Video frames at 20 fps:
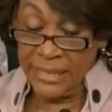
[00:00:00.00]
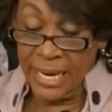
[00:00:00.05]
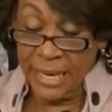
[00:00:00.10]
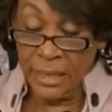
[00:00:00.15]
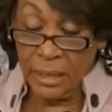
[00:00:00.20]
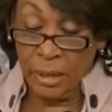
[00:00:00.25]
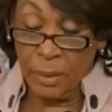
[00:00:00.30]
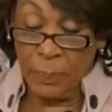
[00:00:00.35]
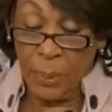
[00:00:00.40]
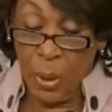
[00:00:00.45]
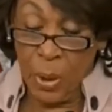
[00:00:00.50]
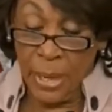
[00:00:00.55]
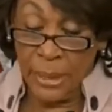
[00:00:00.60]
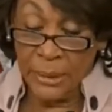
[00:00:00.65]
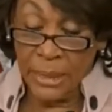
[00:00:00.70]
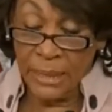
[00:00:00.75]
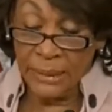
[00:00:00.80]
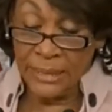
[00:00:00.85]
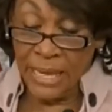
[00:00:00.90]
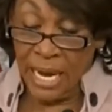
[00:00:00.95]
taking
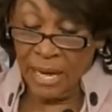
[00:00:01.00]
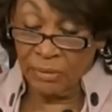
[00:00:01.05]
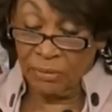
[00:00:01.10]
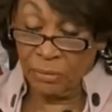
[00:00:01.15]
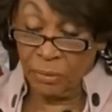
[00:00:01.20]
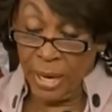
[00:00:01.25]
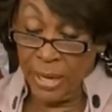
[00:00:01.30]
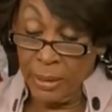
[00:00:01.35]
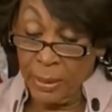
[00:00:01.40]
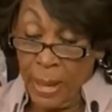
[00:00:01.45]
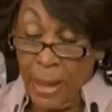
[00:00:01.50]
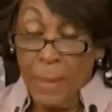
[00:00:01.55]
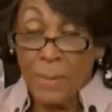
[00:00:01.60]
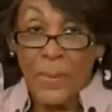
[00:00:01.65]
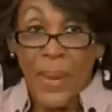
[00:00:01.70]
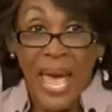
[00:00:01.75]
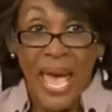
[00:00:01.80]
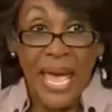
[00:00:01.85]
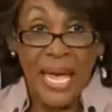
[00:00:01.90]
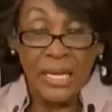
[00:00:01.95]
apart Dodd-Frank
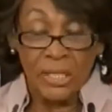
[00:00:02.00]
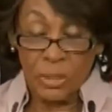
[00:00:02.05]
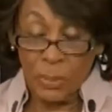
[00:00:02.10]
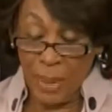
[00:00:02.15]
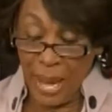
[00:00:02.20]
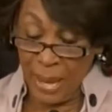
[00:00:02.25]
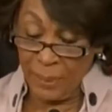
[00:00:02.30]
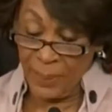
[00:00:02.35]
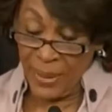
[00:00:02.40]
page by